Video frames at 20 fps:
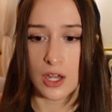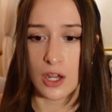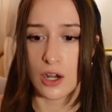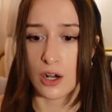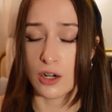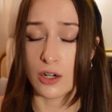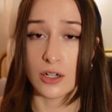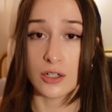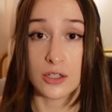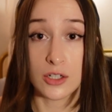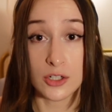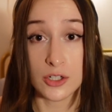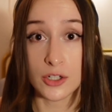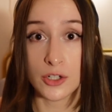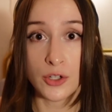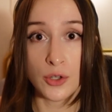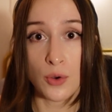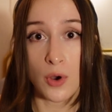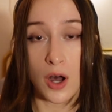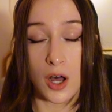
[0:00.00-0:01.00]
or learn a
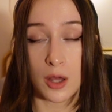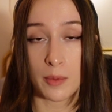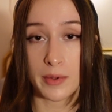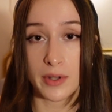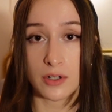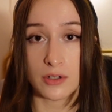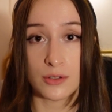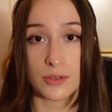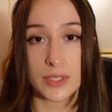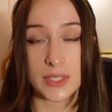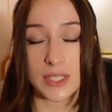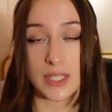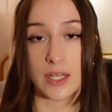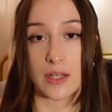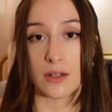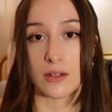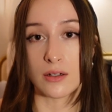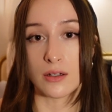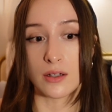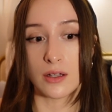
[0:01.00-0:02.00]
new hobby or new
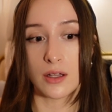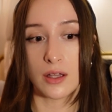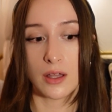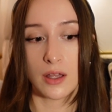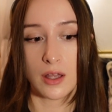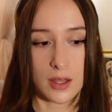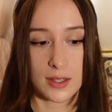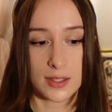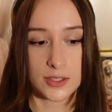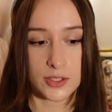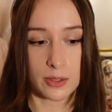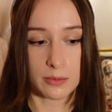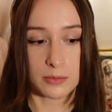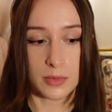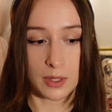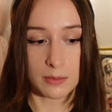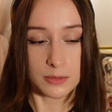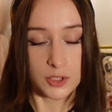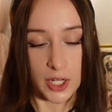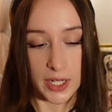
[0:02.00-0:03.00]
skill. So
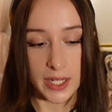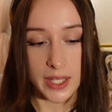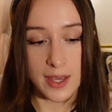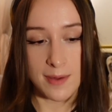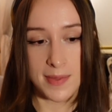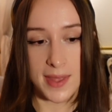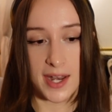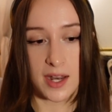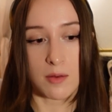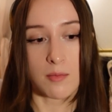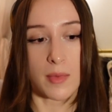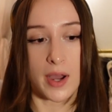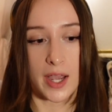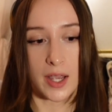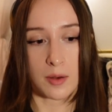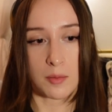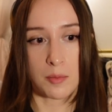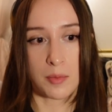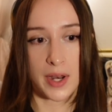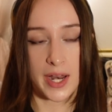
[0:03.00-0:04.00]
I'm trying to keep that in
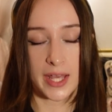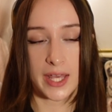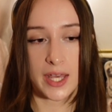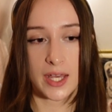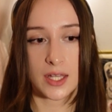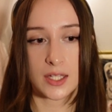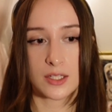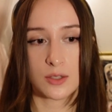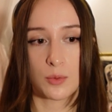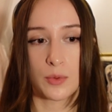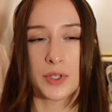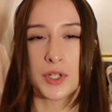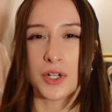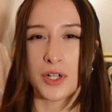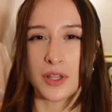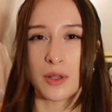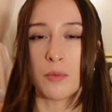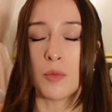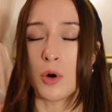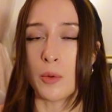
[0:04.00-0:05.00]
mind, but I guess when you're
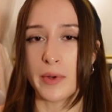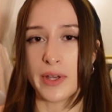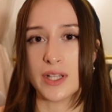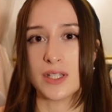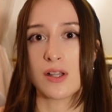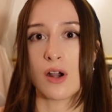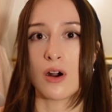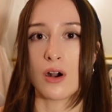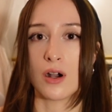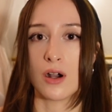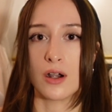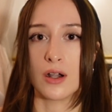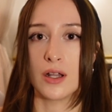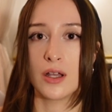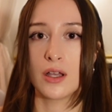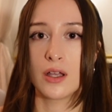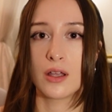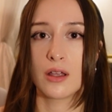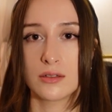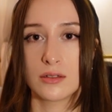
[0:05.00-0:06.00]
in the moment, it's hard
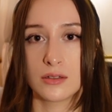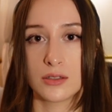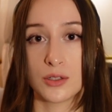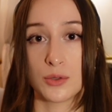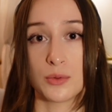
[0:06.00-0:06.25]
to